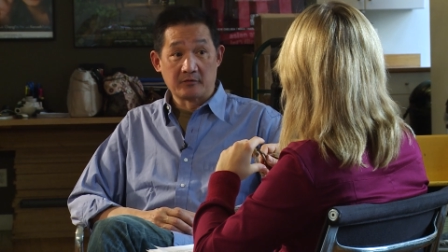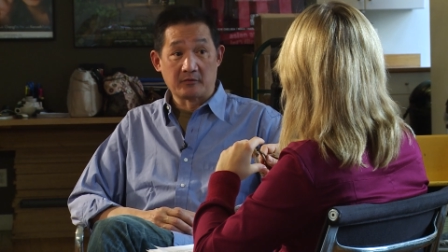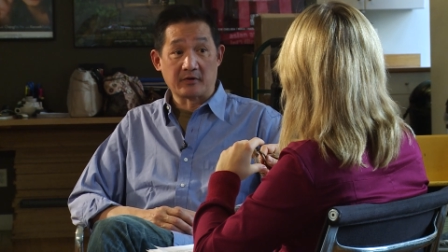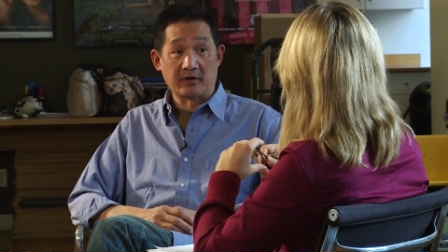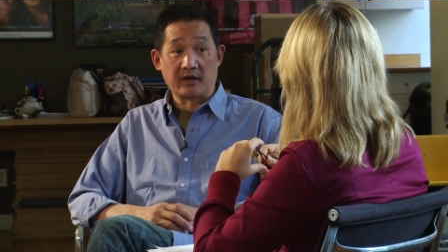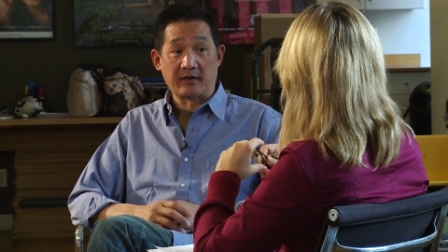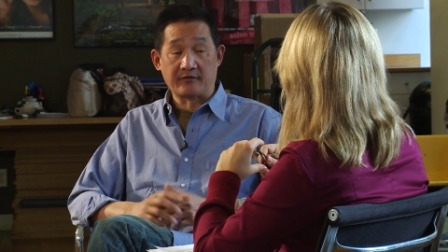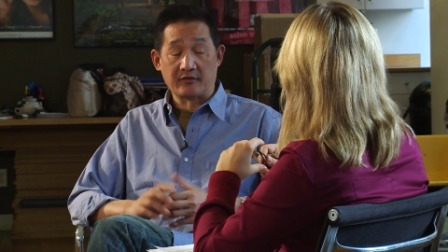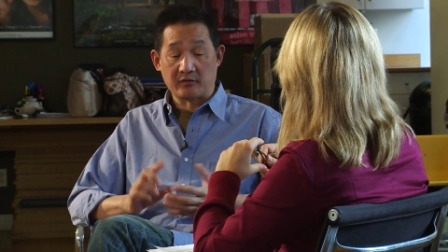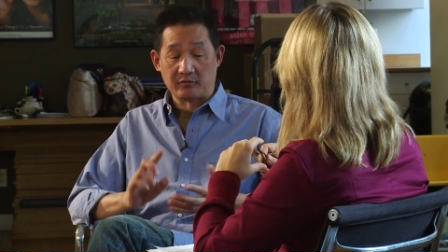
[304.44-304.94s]
We're
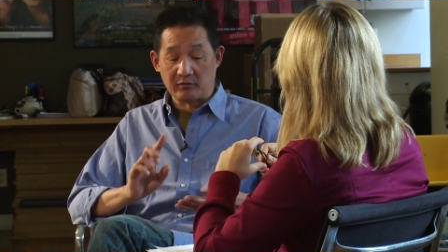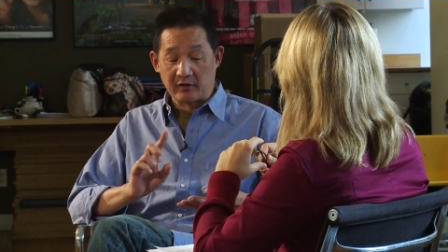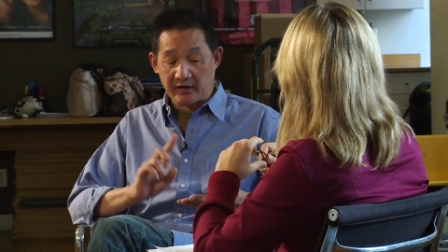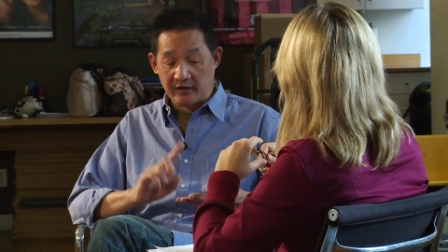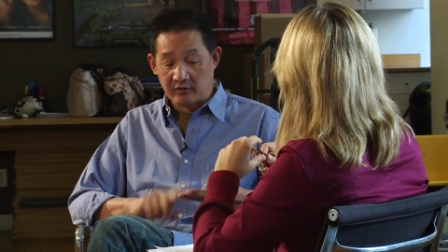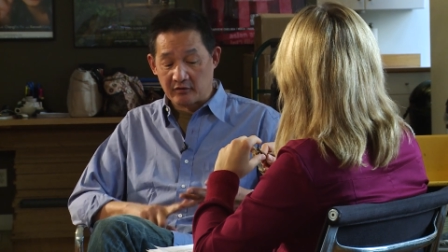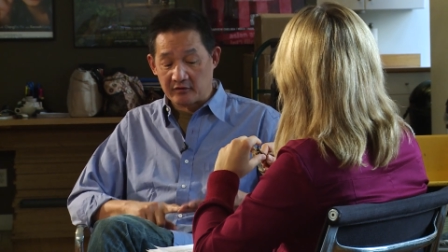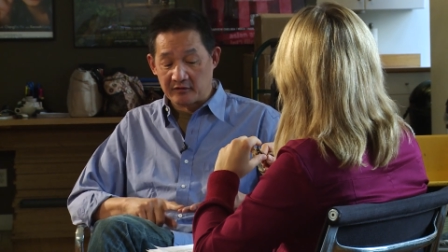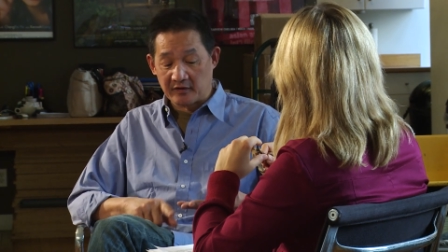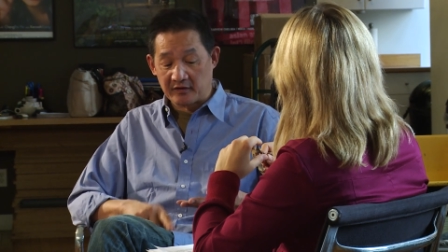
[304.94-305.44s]
going to have to write
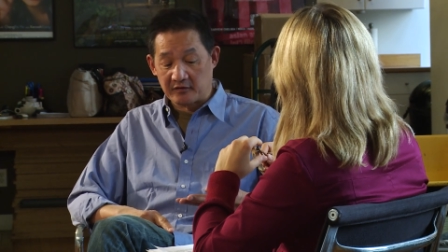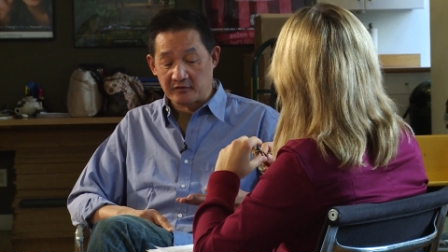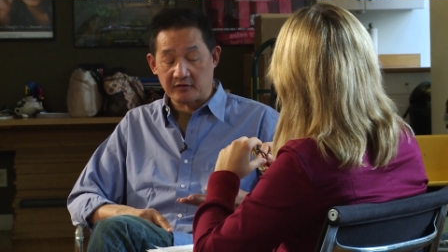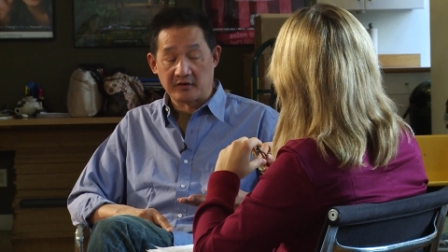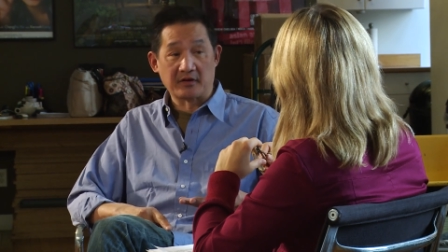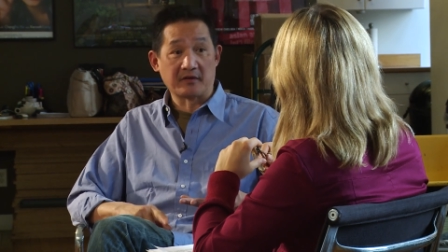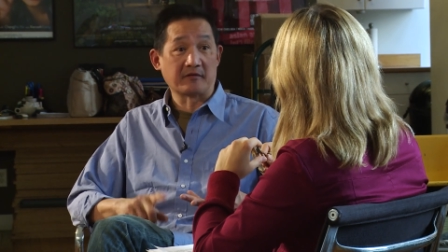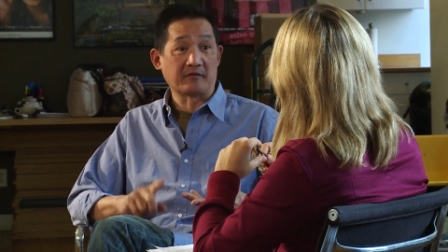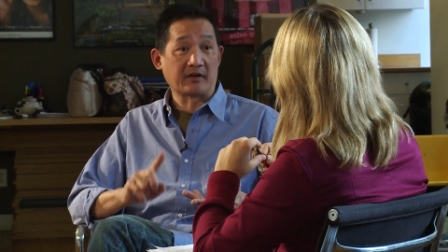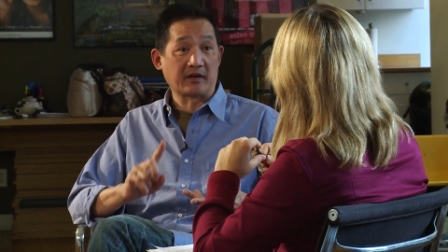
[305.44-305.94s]
our own
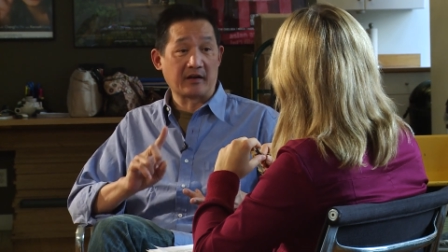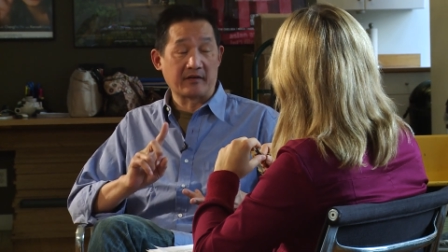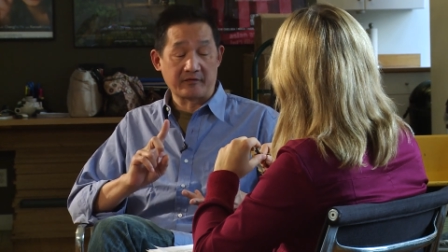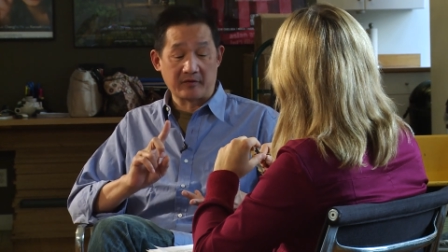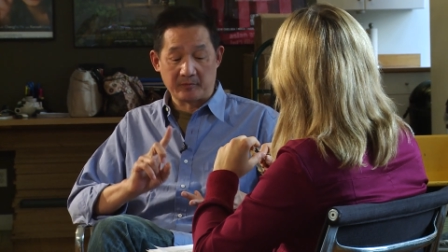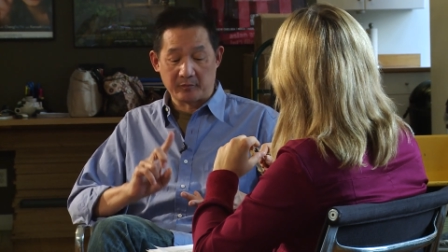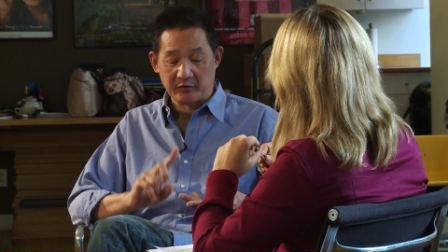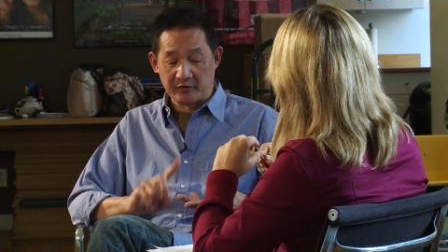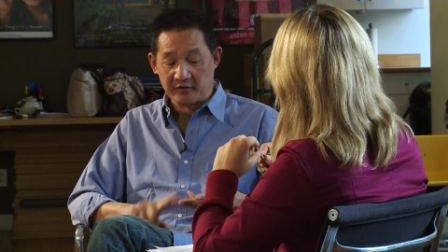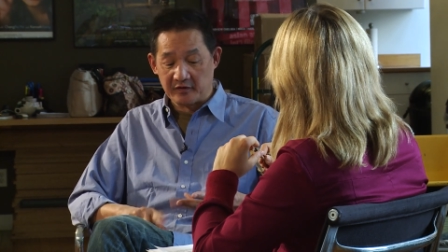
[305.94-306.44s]
stories. We're going to have to
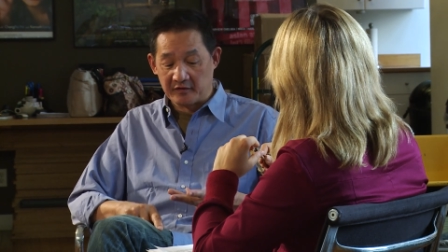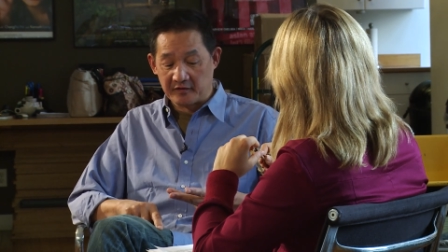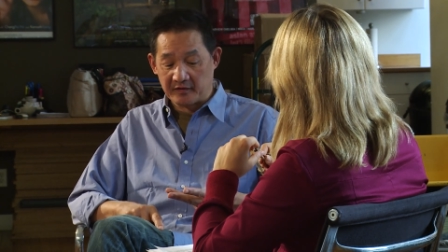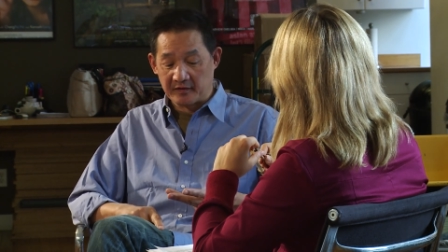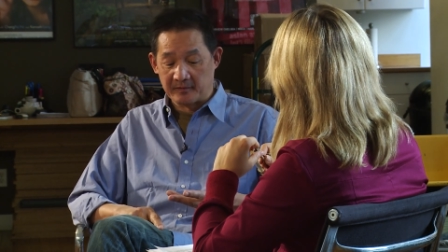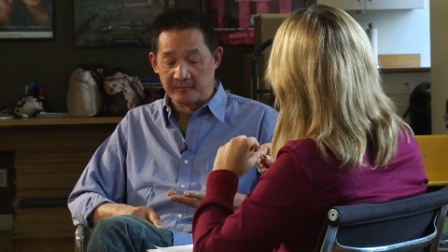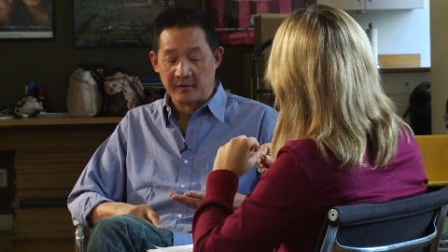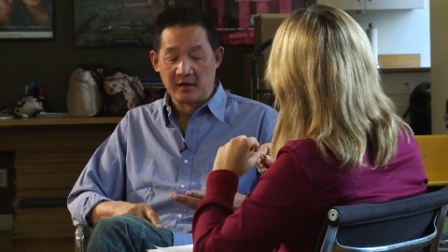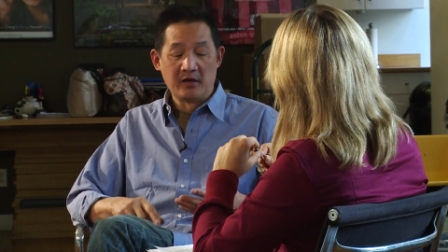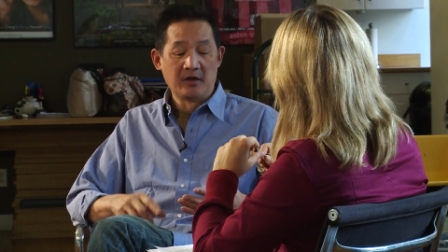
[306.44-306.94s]
produce it.